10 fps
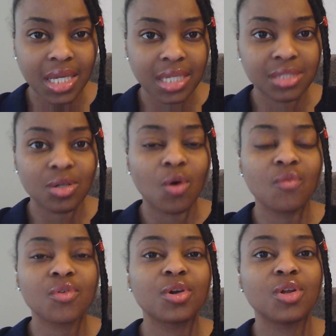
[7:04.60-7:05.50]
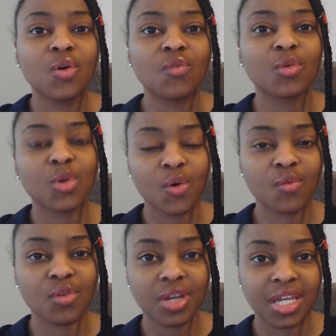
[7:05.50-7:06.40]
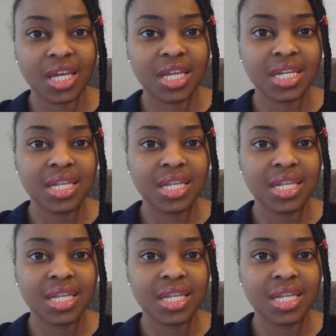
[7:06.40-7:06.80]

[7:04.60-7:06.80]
over and over and over again.